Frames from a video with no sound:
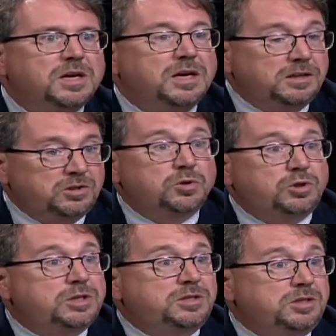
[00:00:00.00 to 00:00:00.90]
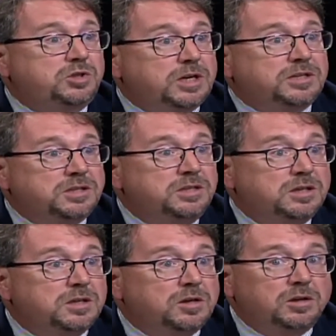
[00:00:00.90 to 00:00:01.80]
And so she suggested,
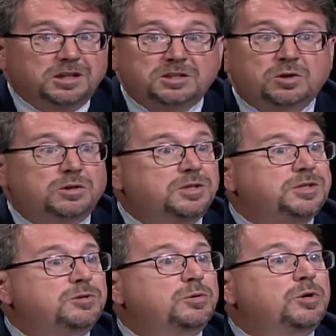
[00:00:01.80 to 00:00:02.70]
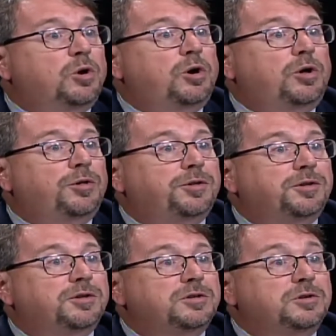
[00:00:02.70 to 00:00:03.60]
let's turn this into an all
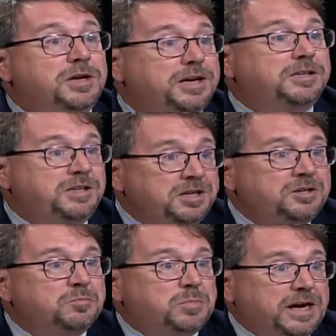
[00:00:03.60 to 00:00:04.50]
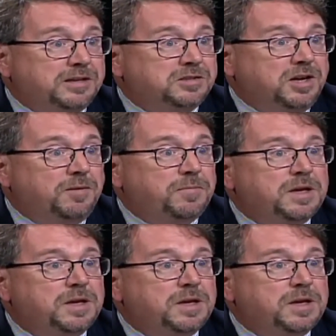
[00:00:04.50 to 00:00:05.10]
United Kingdom backstop.